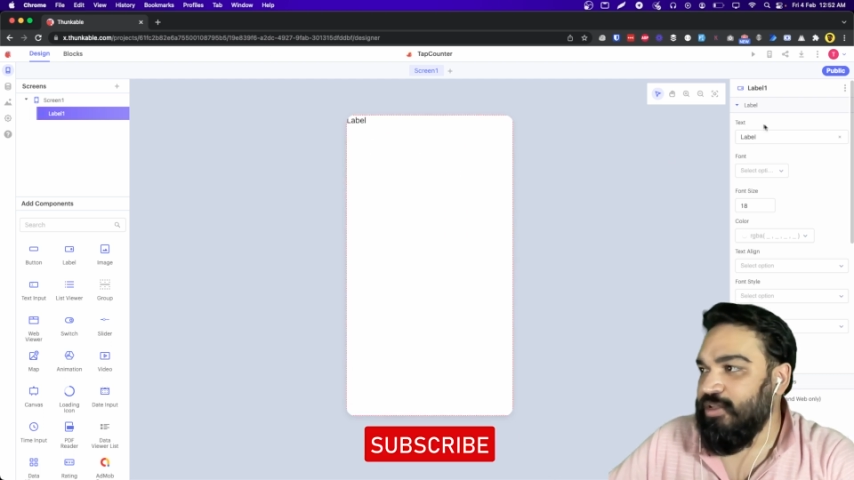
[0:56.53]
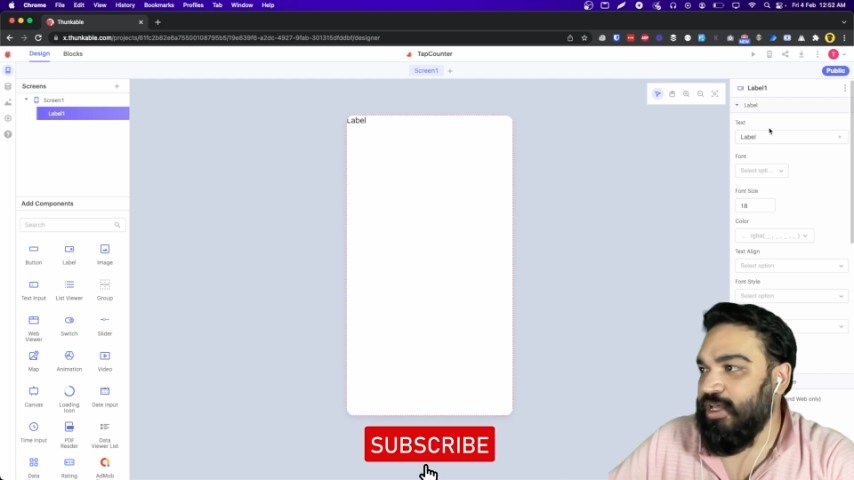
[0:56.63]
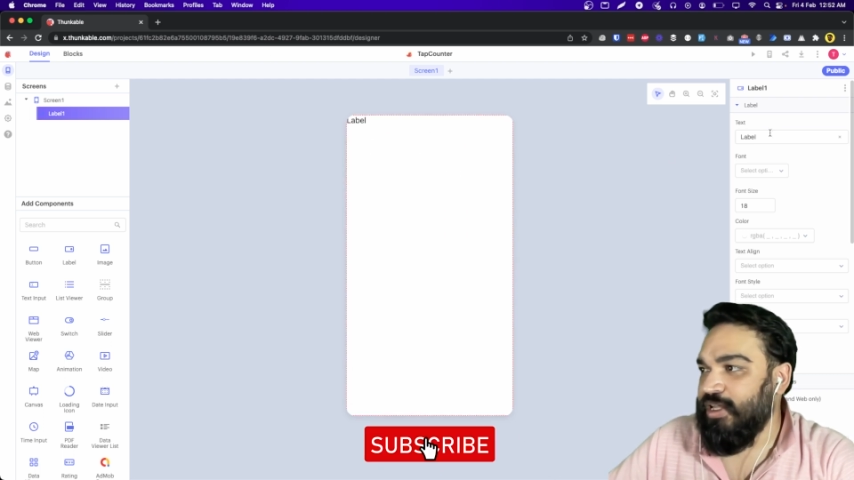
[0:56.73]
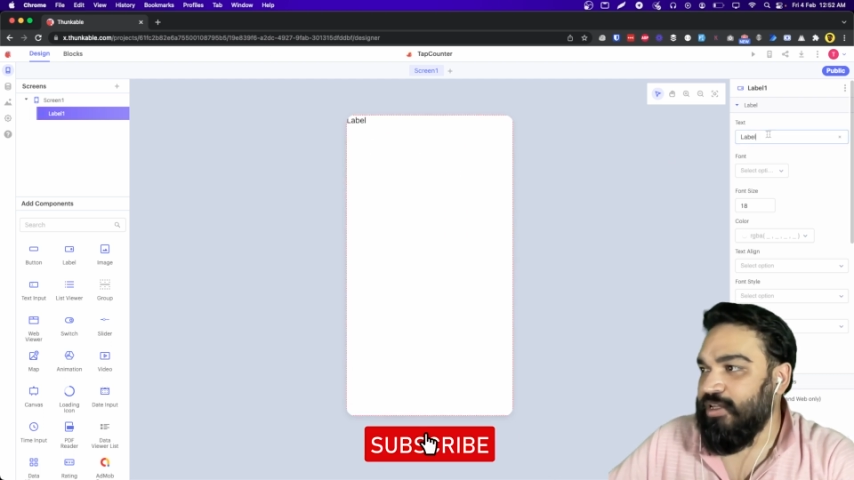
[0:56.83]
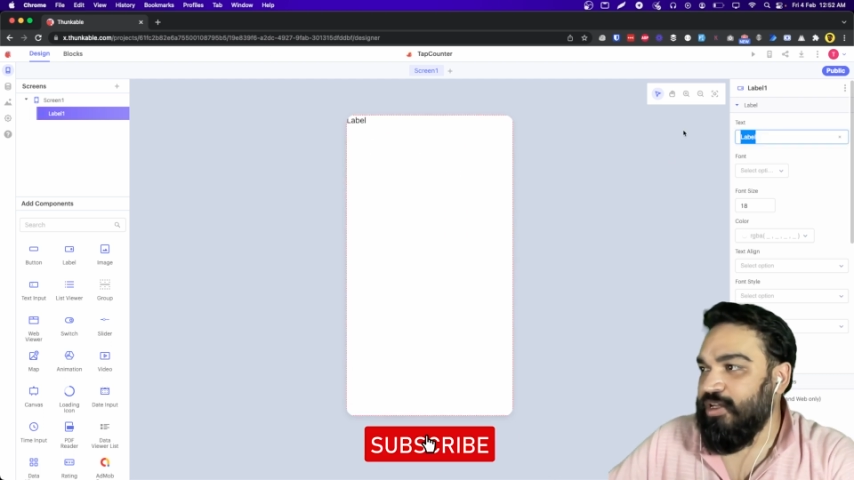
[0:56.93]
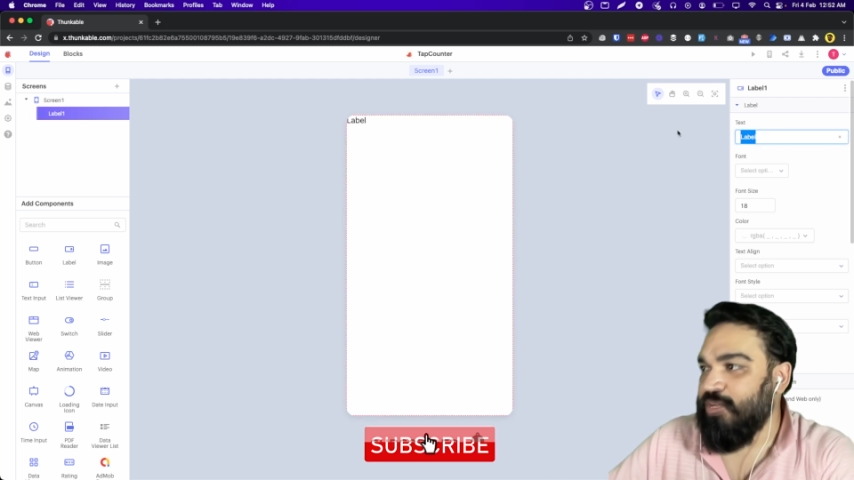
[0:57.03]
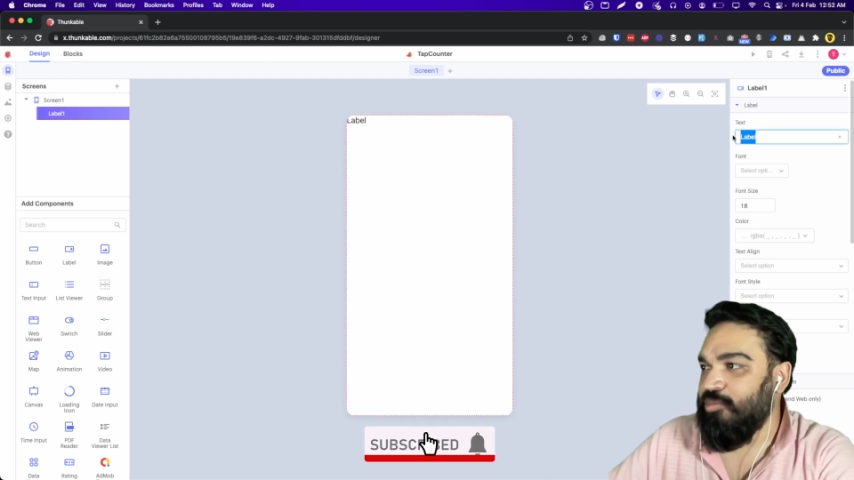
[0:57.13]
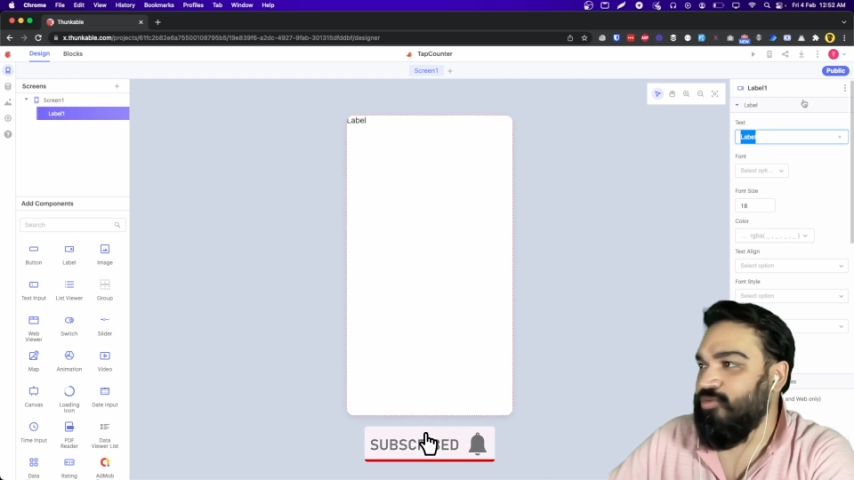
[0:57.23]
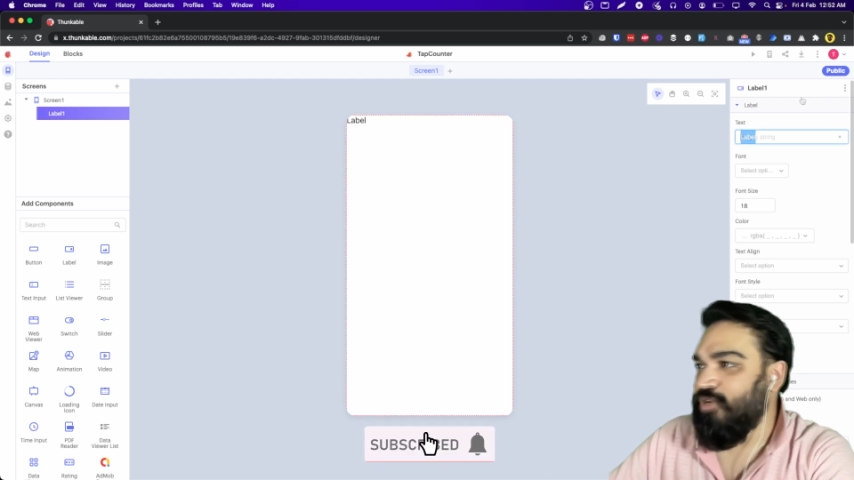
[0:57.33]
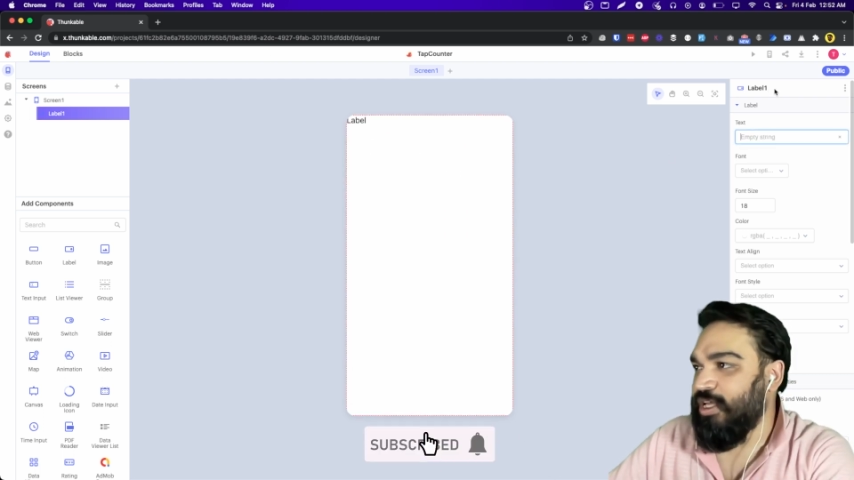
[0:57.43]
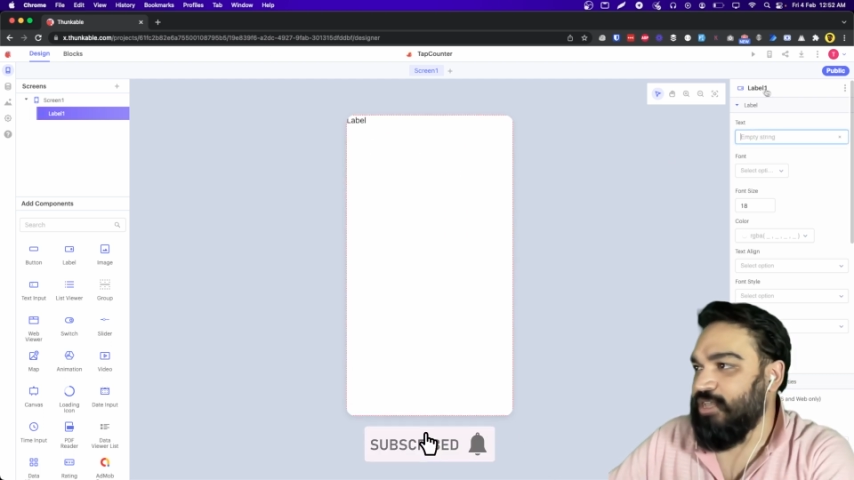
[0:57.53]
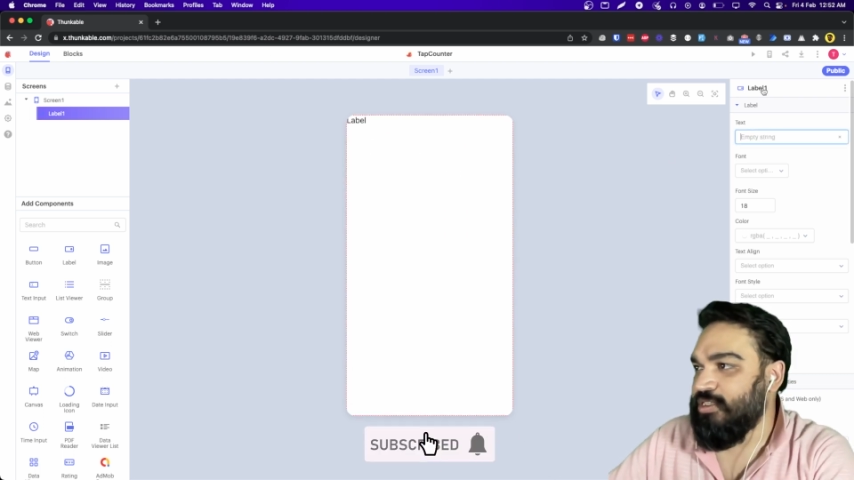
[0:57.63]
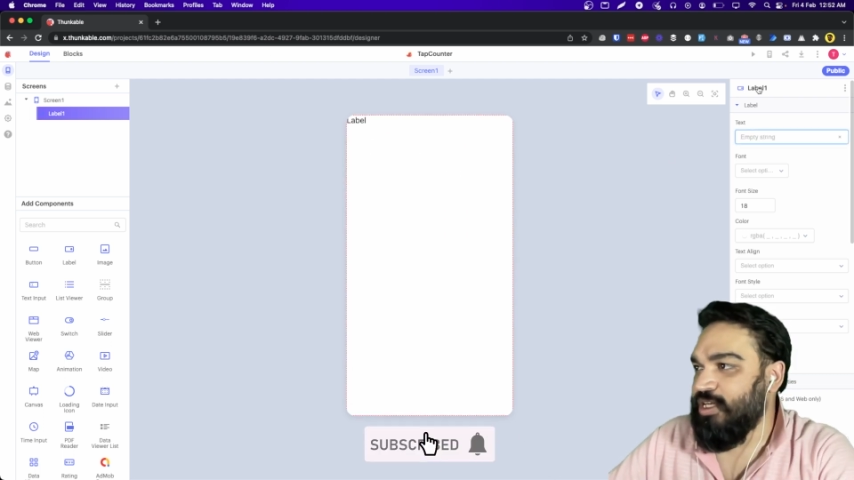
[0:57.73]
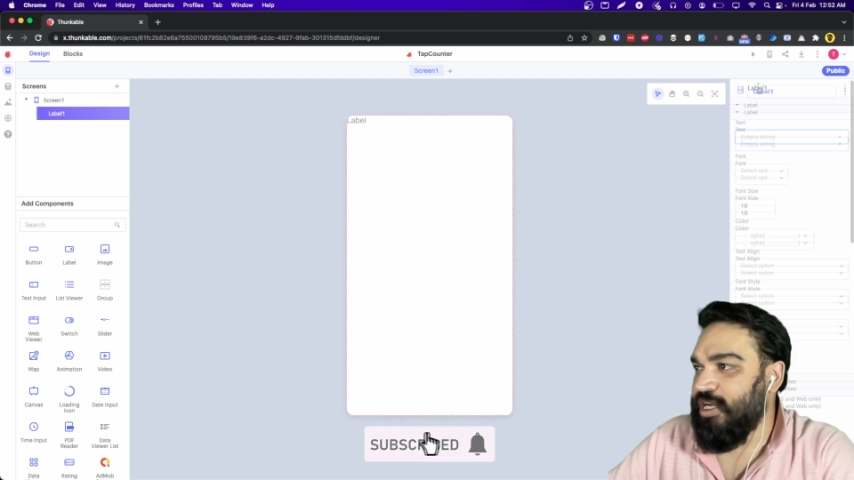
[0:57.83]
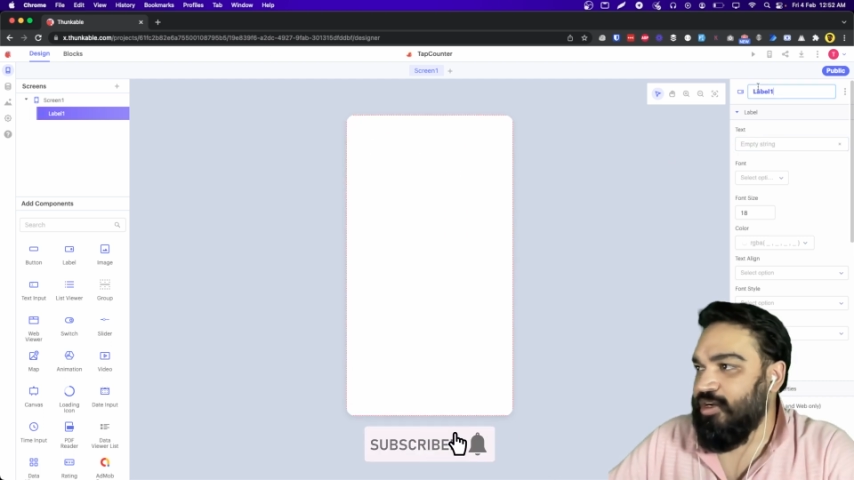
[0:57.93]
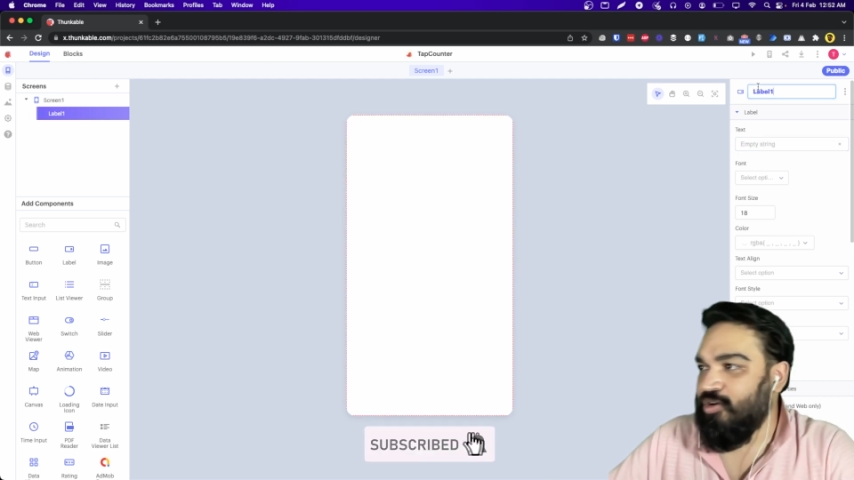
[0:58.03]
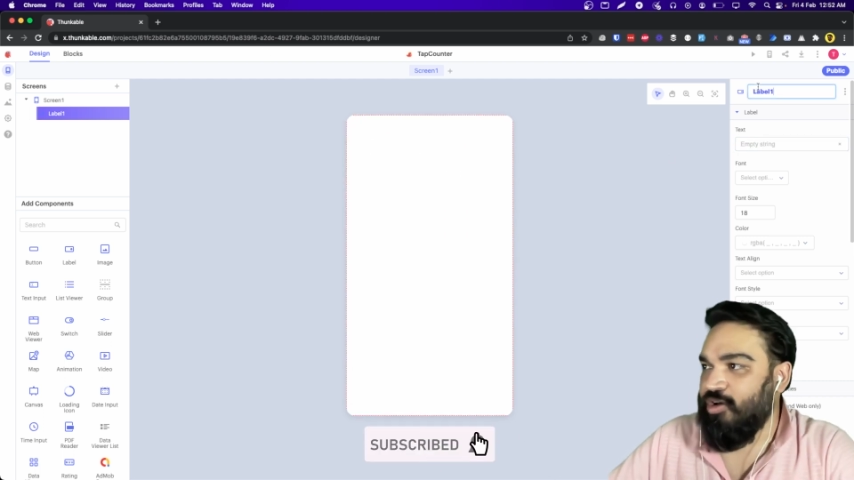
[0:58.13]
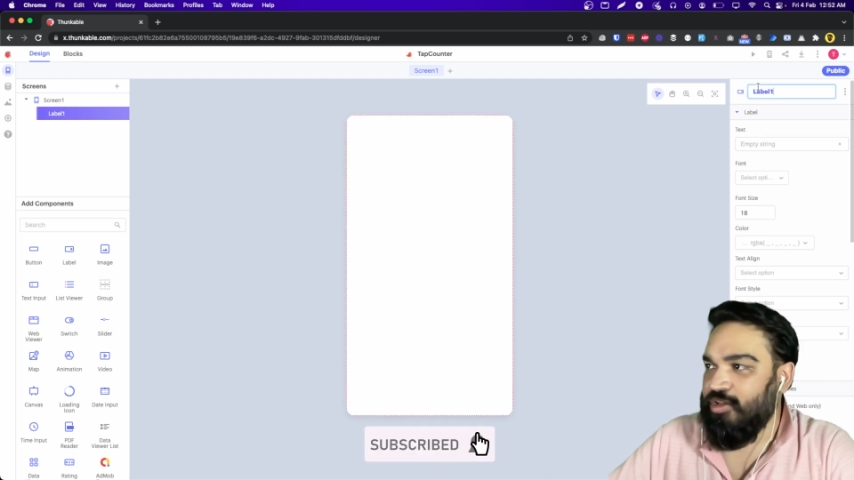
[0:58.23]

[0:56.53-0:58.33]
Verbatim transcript: and then remove the text and call